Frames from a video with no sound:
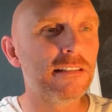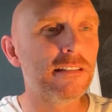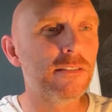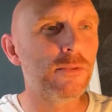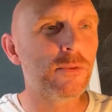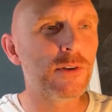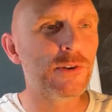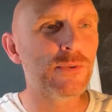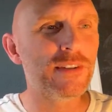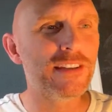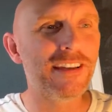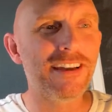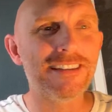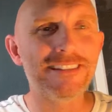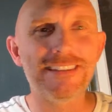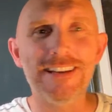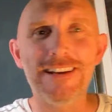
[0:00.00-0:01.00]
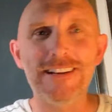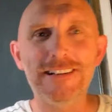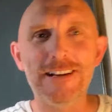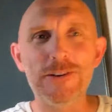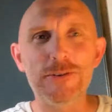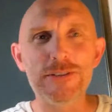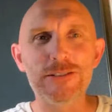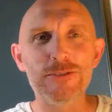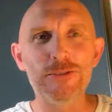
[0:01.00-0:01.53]
Where are we at? I
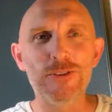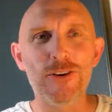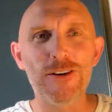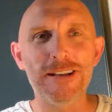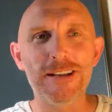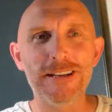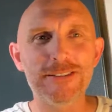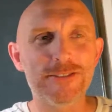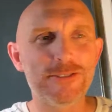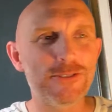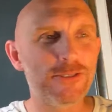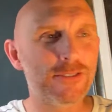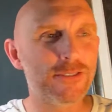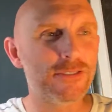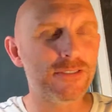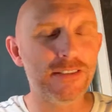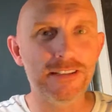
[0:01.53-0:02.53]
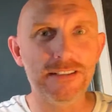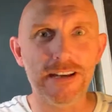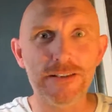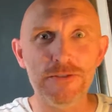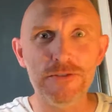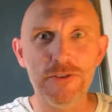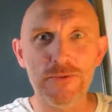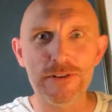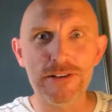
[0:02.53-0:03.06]
always do long answers. And I
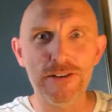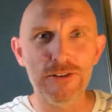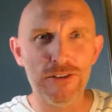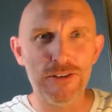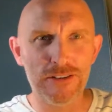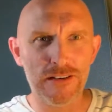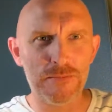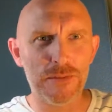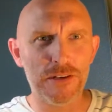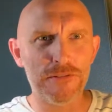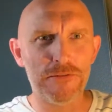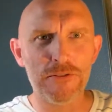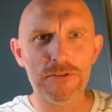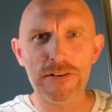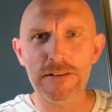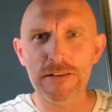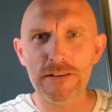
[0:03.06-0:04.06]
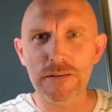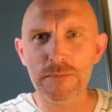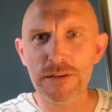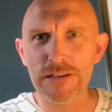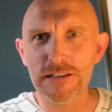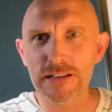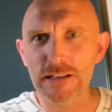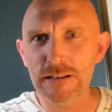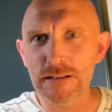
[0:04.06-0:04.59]
don't know where to look on my phone. I think my
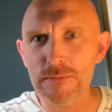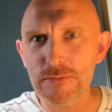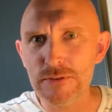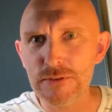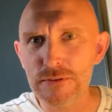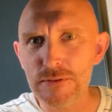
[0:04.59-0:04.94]
camera's